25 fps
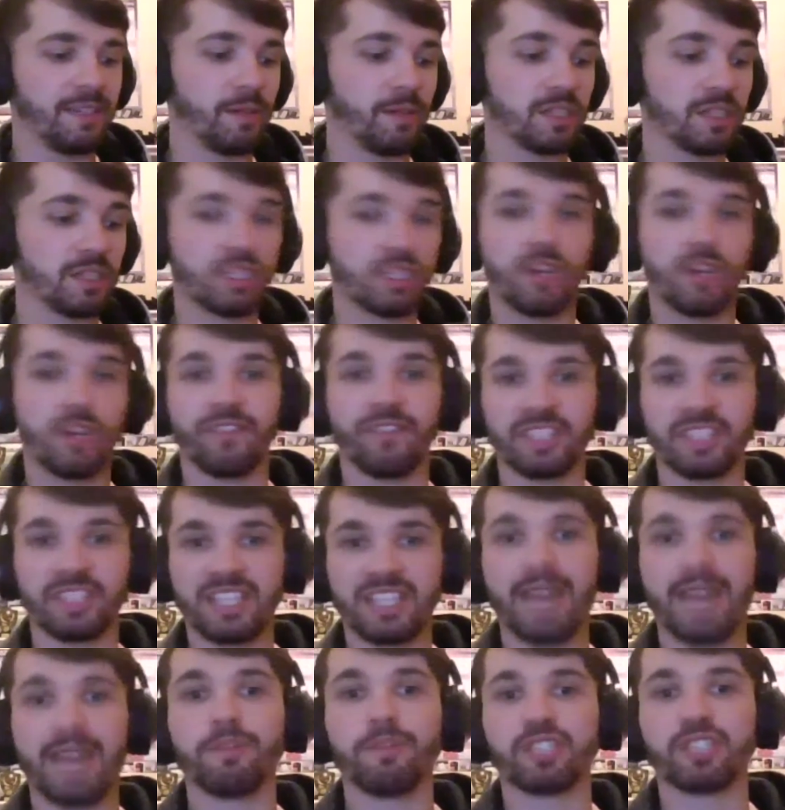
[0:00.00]
sort of
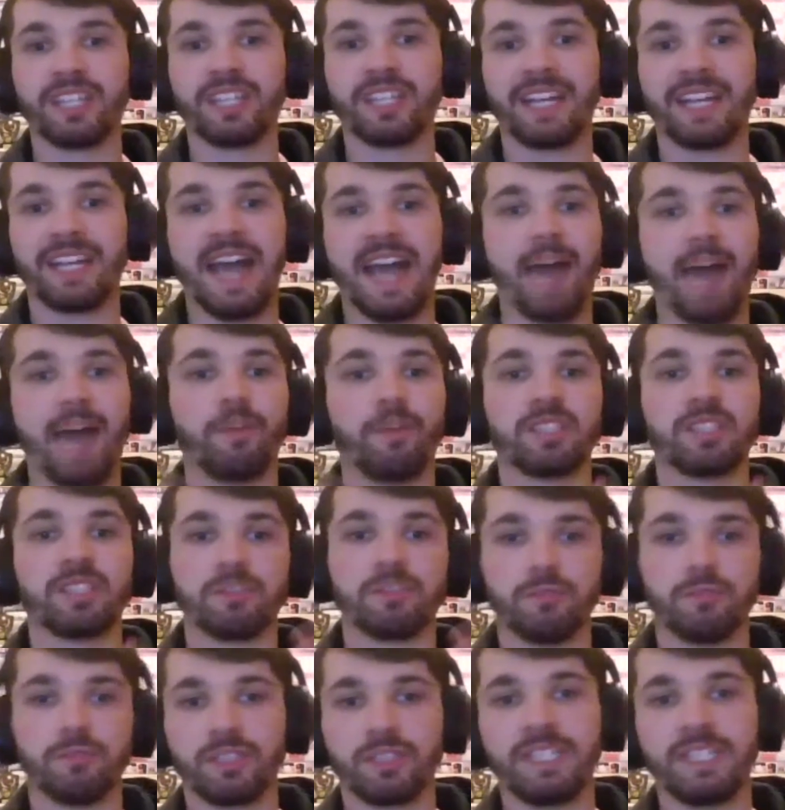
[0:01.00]
establishing habits
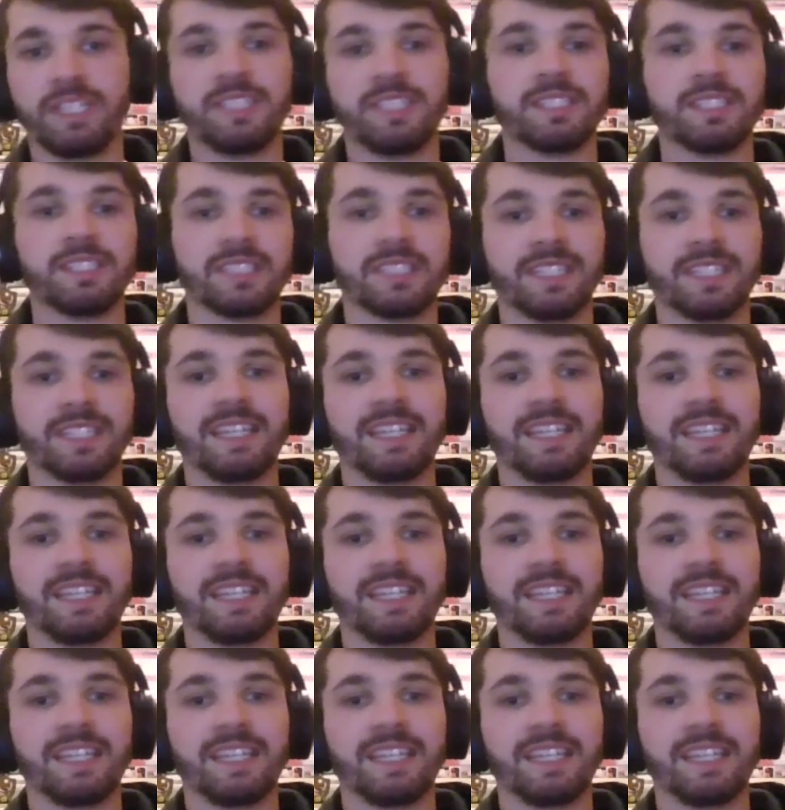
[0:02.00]
and routines and